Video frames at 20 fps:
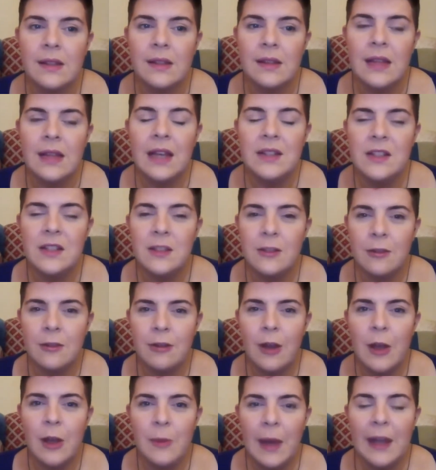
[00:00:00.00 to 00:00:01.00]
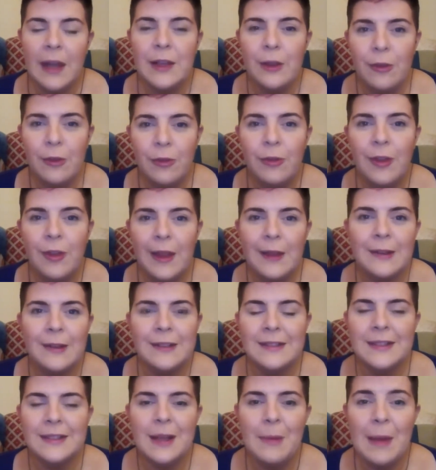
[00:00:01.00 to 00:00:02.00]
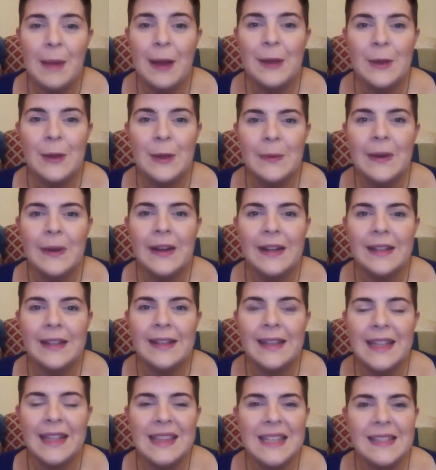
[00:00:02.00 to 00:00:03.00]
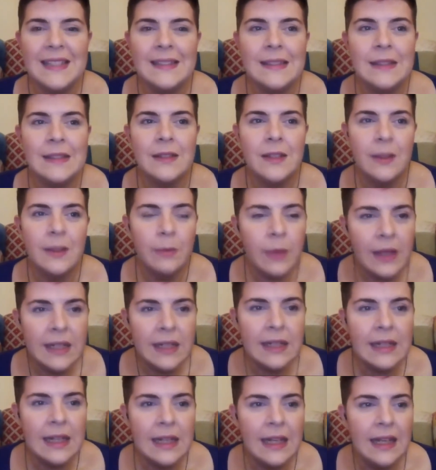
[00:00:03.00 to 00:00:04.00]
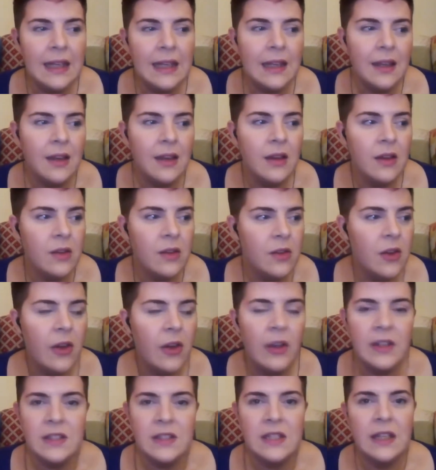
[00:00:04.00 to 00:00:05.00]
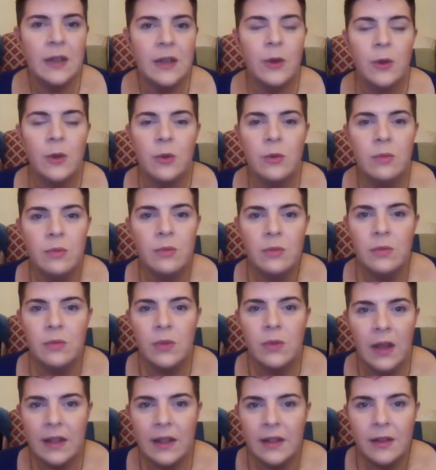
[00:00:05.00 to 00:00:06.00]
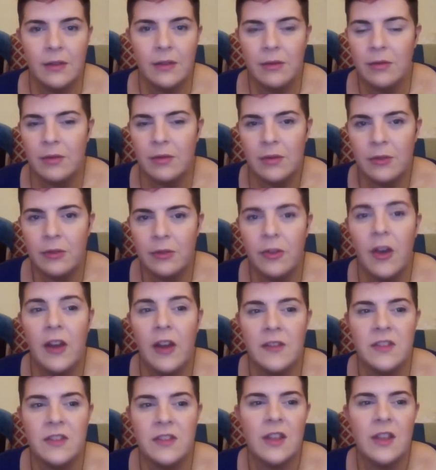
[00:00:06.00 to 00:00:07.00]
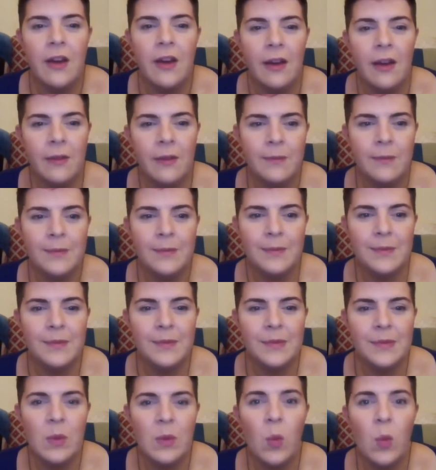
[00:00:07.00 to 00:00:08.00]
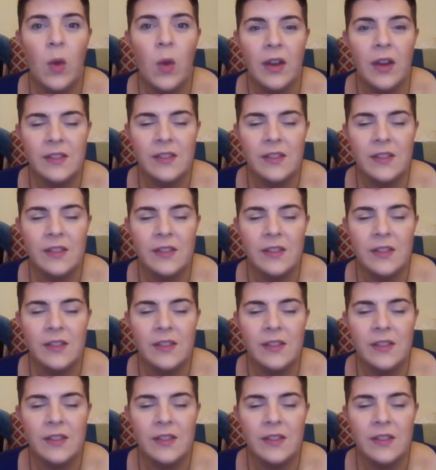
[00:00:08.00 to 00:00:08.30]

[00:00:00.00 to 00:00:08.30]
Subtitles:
that describe how you feel about your work in this completely ideal, like 5-star work